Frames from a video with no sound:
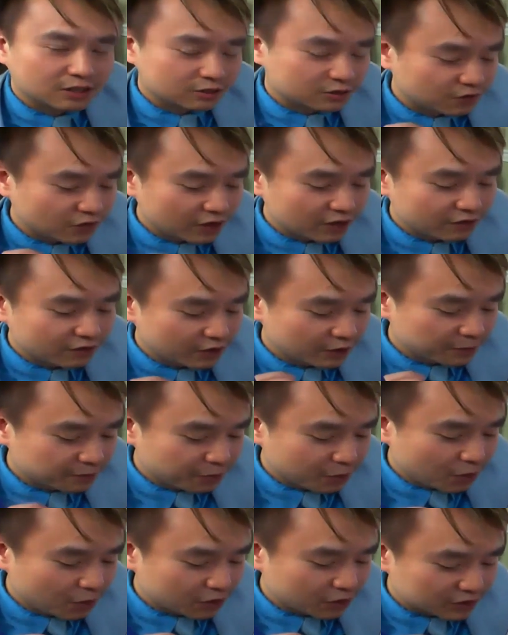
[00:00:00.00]
So it's very, very
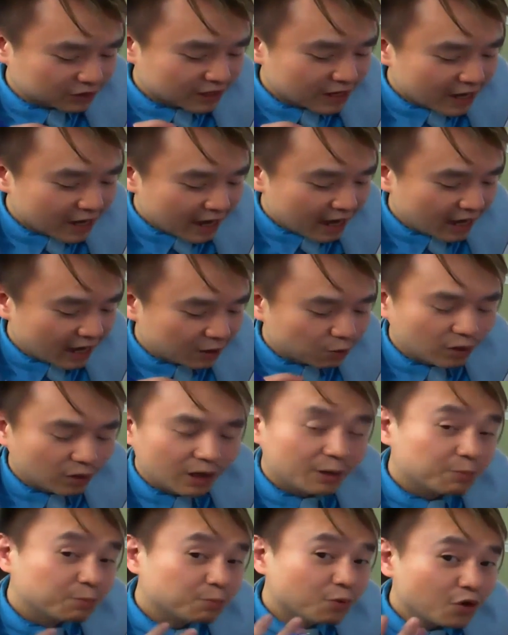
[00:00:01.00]
important. And
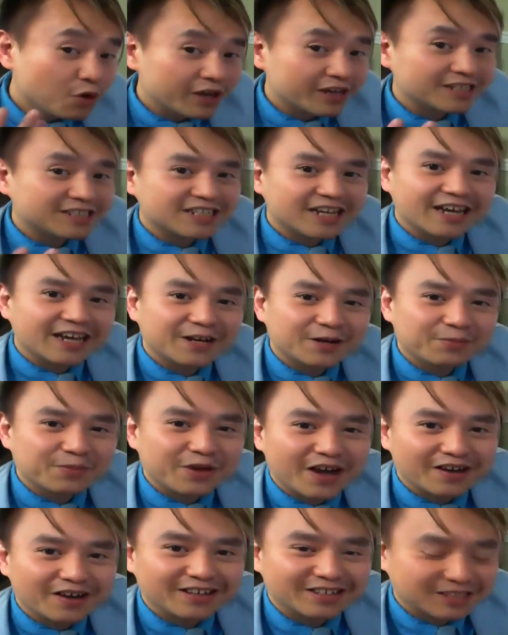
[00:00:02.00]
what I'm more excited
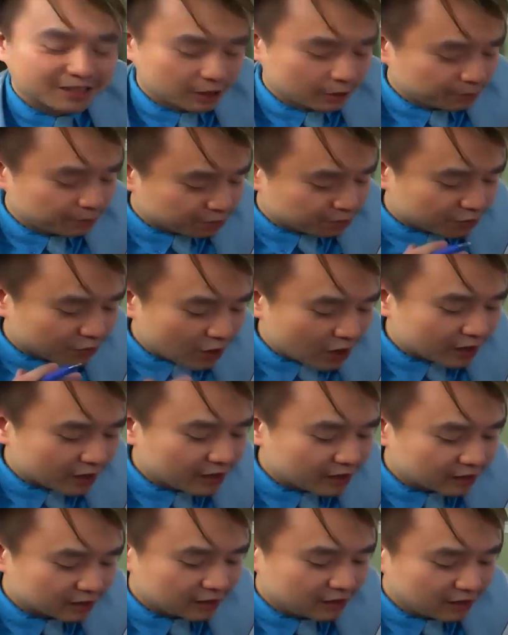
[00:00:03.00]
about is the
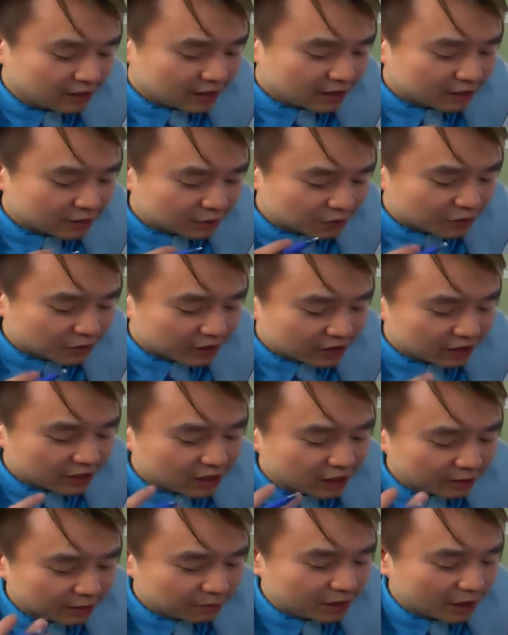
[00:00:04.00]
product he and Ricky
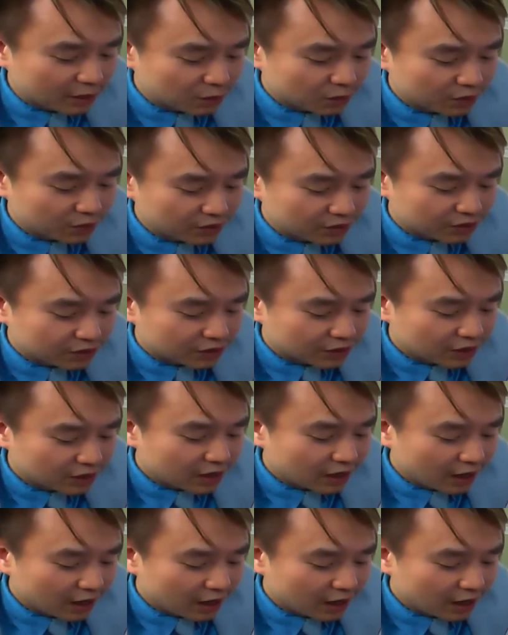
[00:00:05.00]
come out with